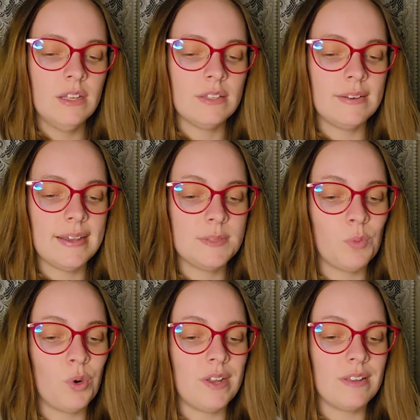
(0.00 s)
The next
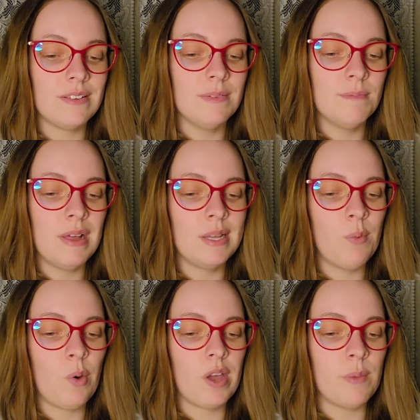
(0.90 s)
morning, Meli
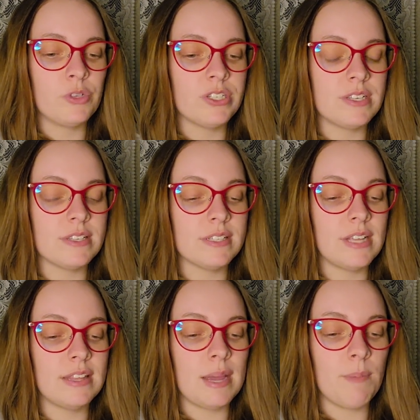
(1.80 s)
woke up just as the
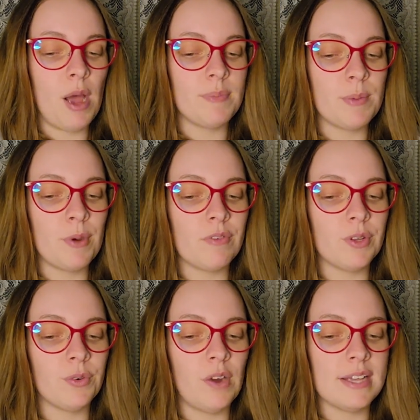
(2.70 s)
sunlight popped up over the
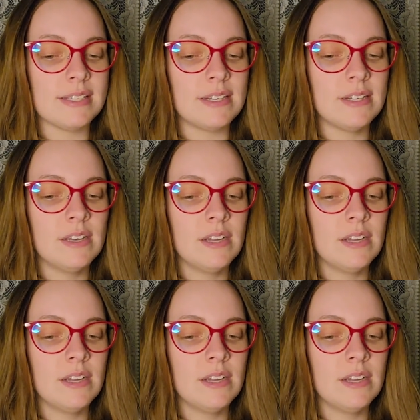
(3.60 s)
horizon.